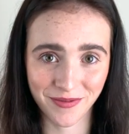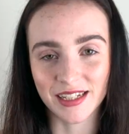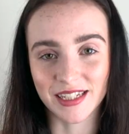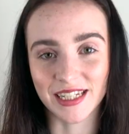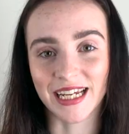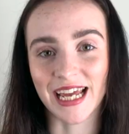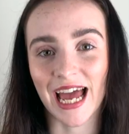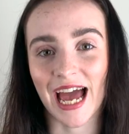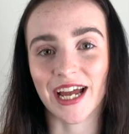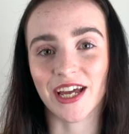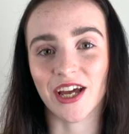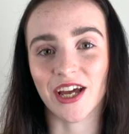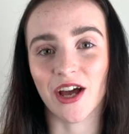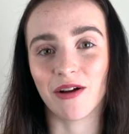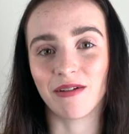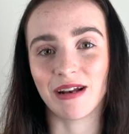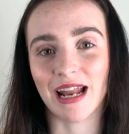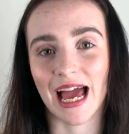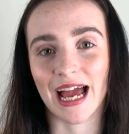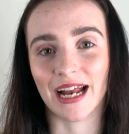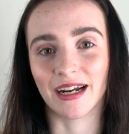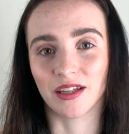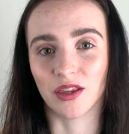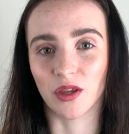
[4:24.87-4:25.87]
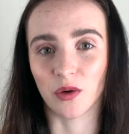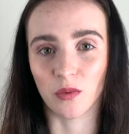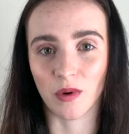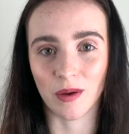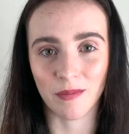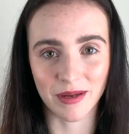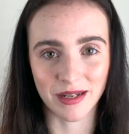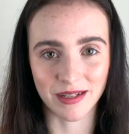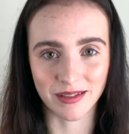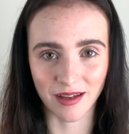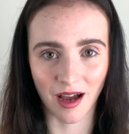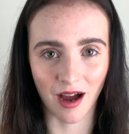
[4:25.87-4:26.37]
Takeko led the
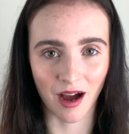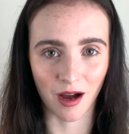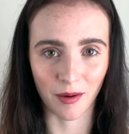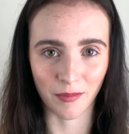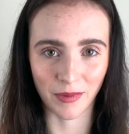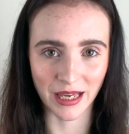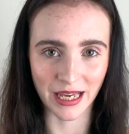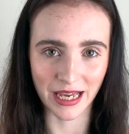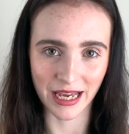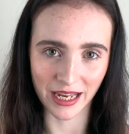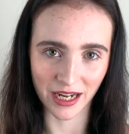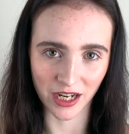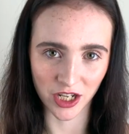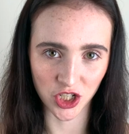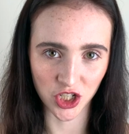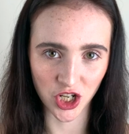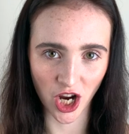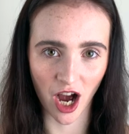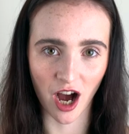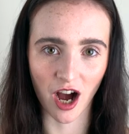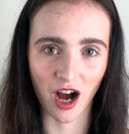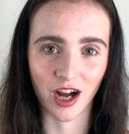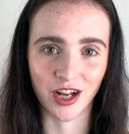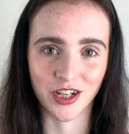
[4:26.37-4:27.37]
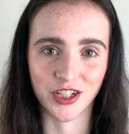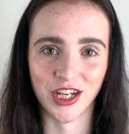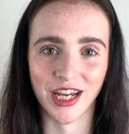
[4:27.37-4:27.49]
women's army in a charge